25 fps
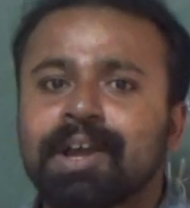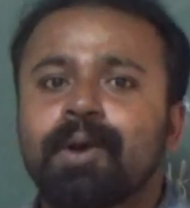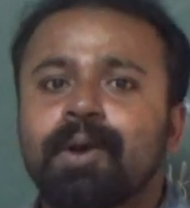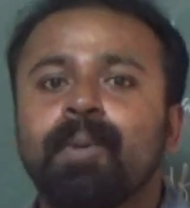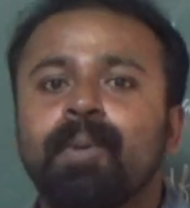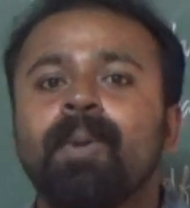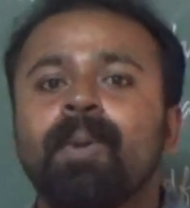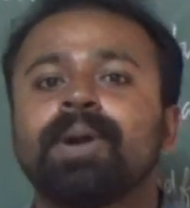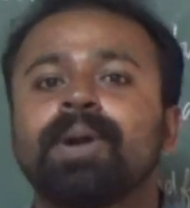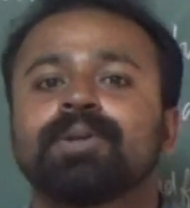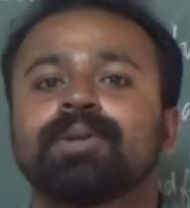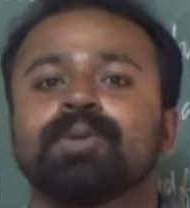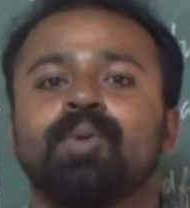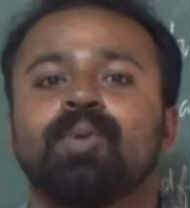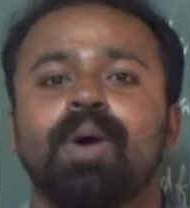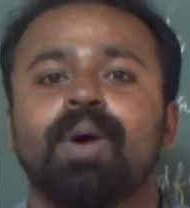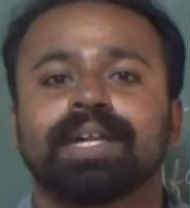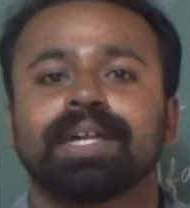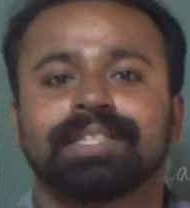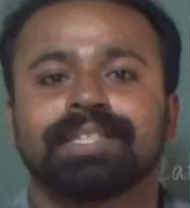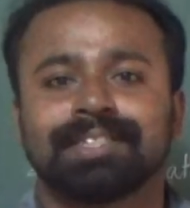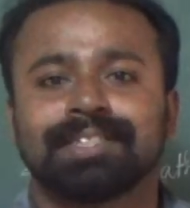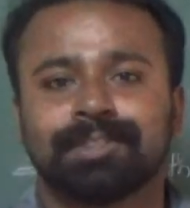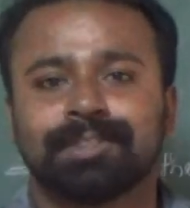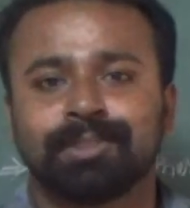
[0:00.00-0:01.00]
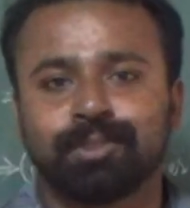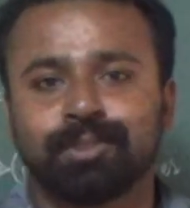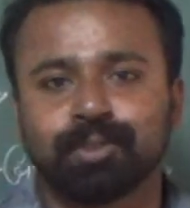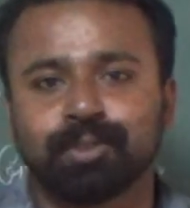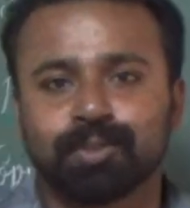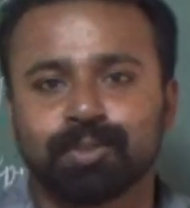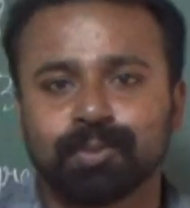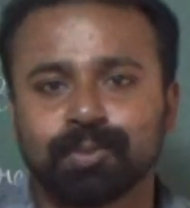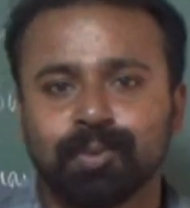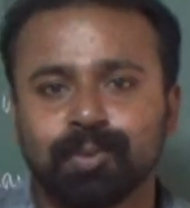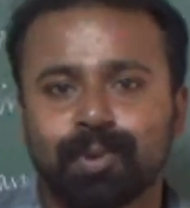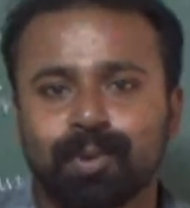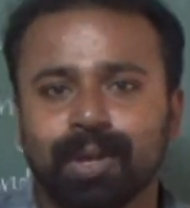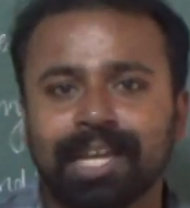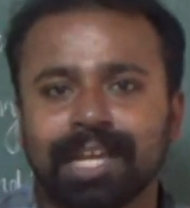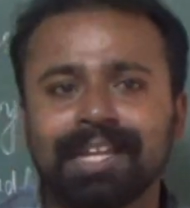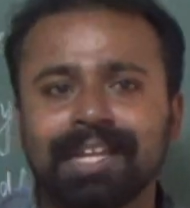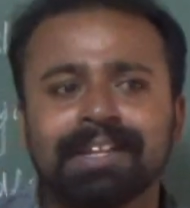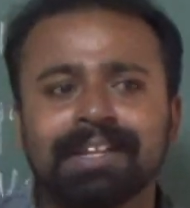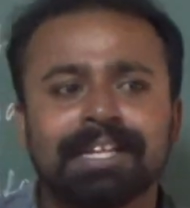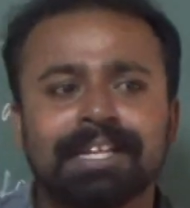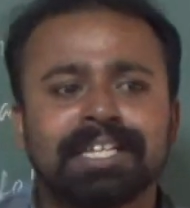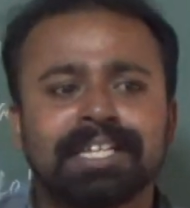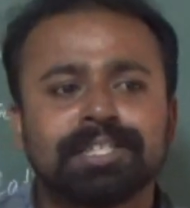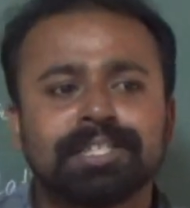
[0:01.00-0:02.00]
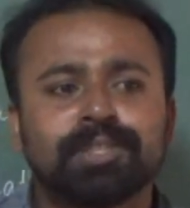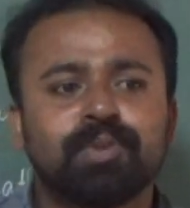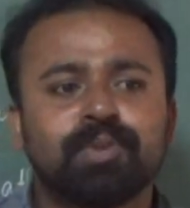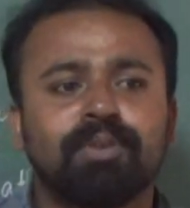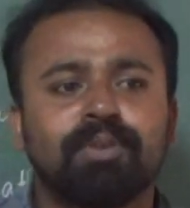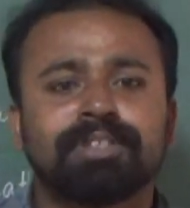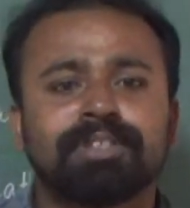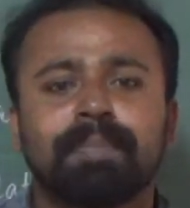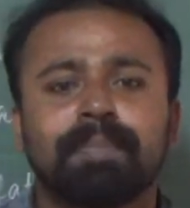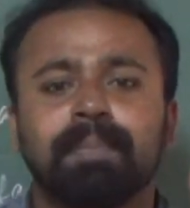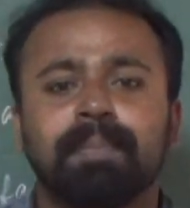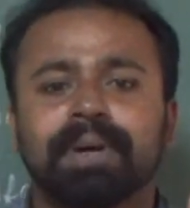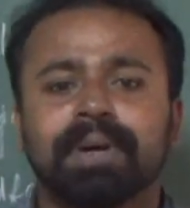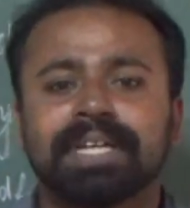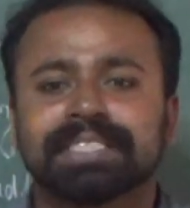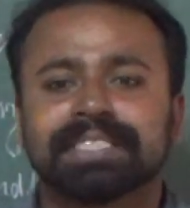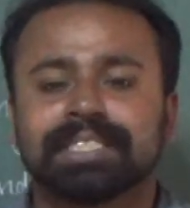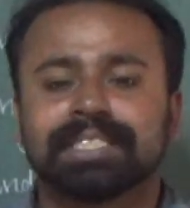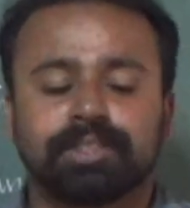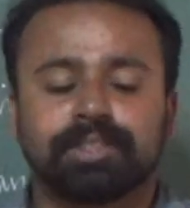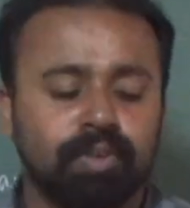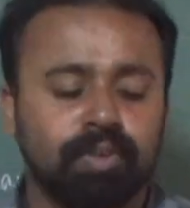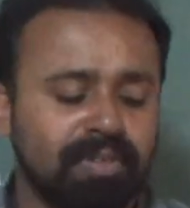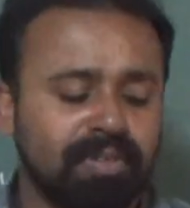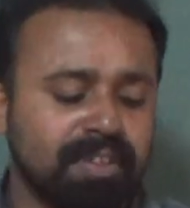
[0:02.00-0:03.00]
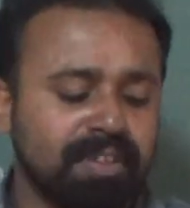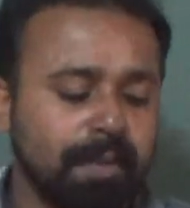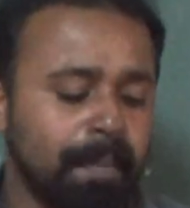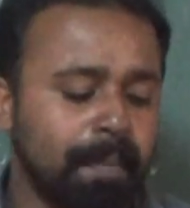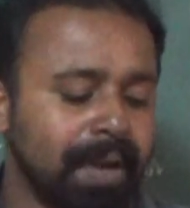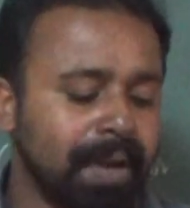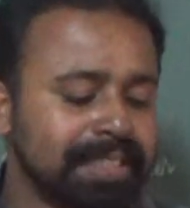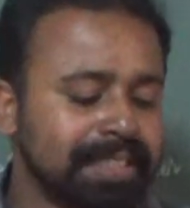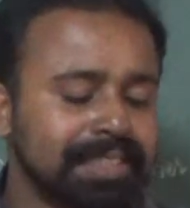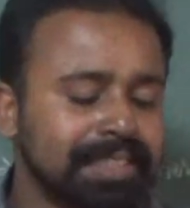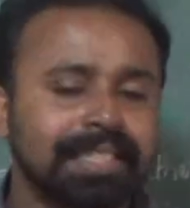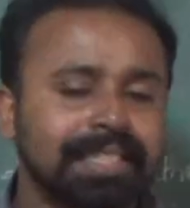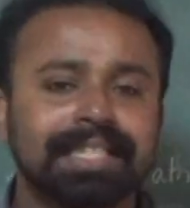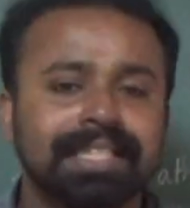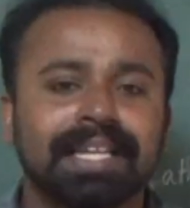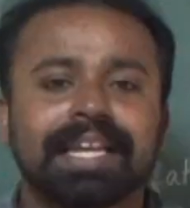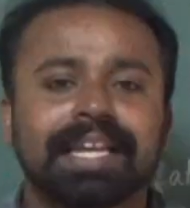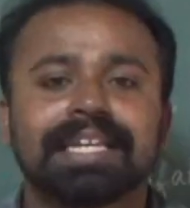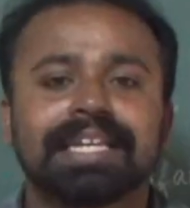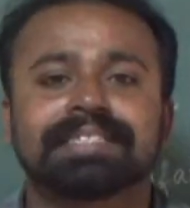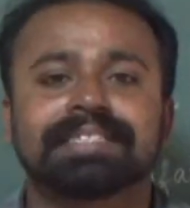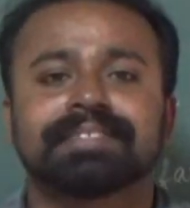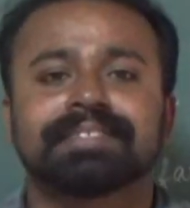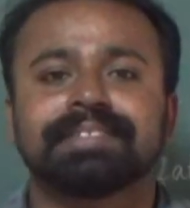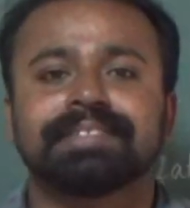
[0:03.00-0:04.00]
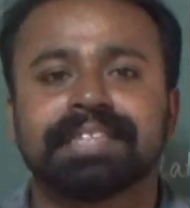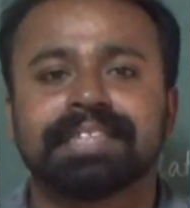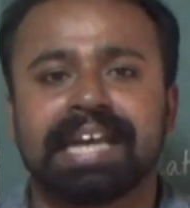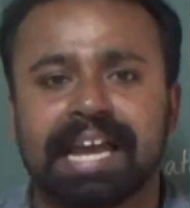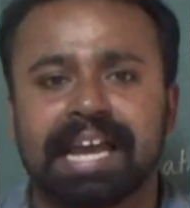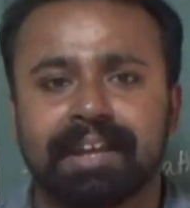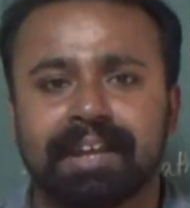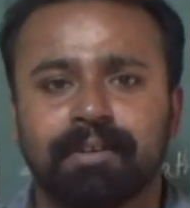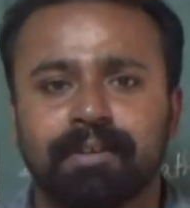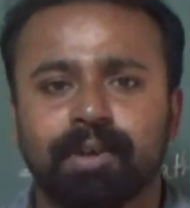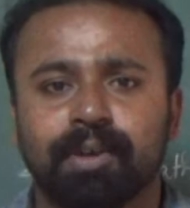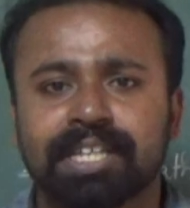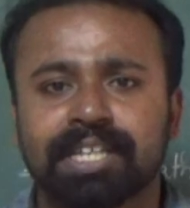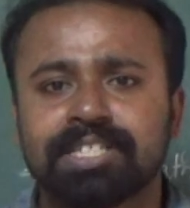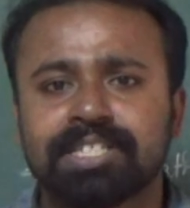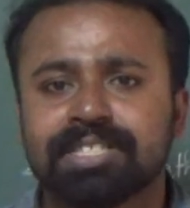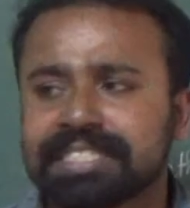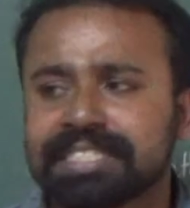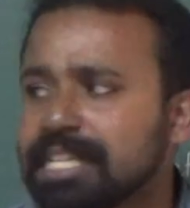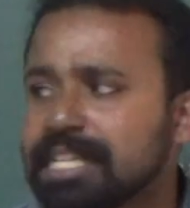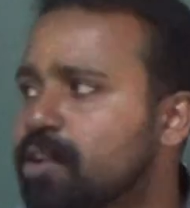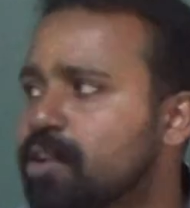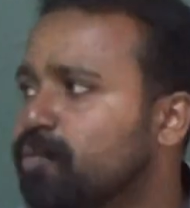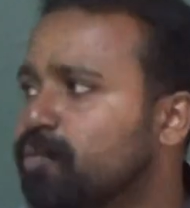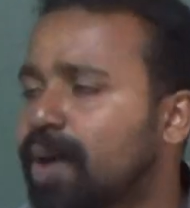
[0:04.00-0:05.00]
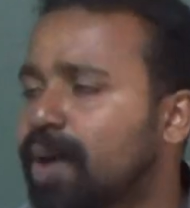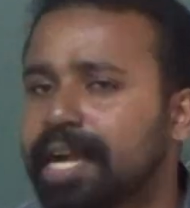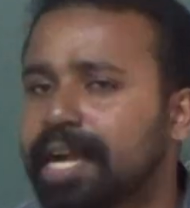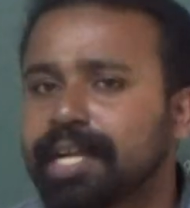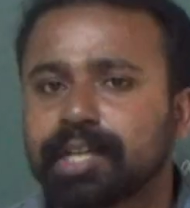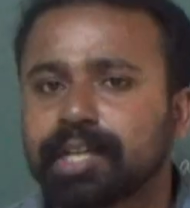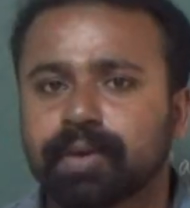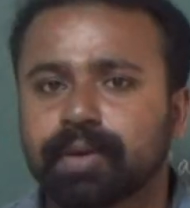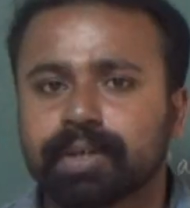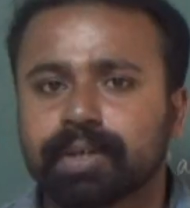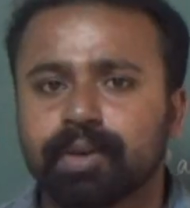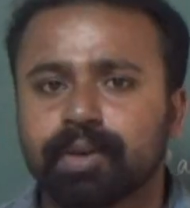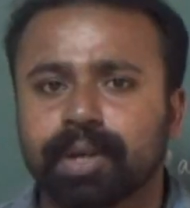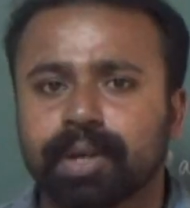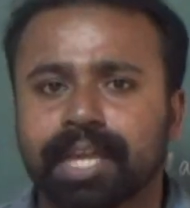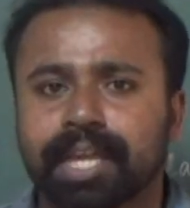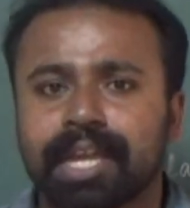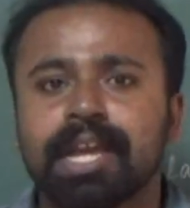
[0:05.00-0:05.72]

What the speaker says: Who are the two? Okay, two of the person is there. Okay, easily find out. Okay,